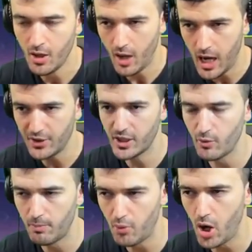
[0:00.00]
on the
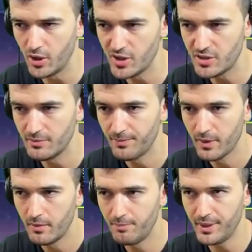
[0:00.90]
Hero Brawlers,
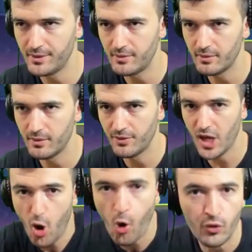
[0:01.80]
but
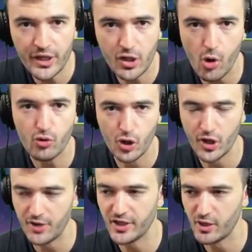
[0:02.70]
they only go good
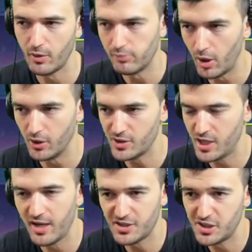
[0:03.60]
on the Hero Brawlers.
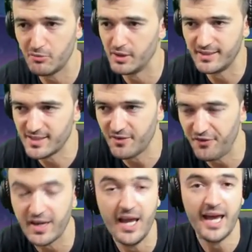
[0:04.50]
She really doesn't fit